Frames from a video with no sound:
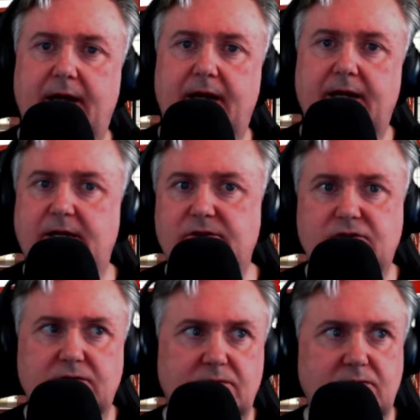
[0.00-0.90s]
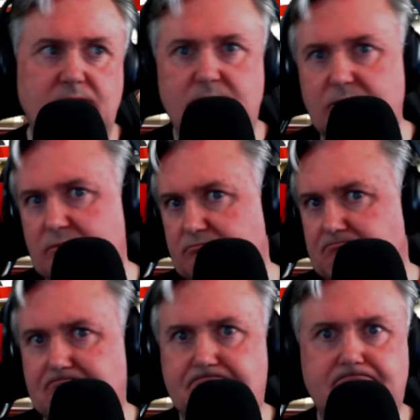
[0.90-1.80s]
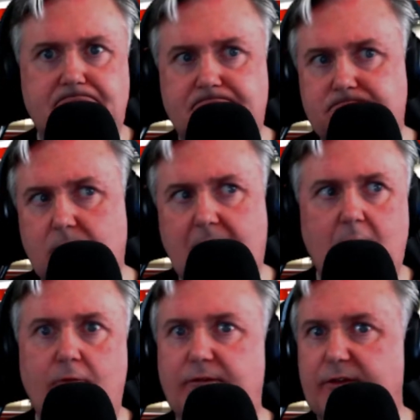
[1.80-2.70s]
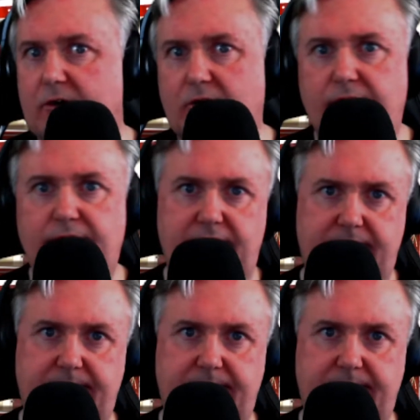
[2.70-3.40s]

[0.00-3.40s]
into well over the 100.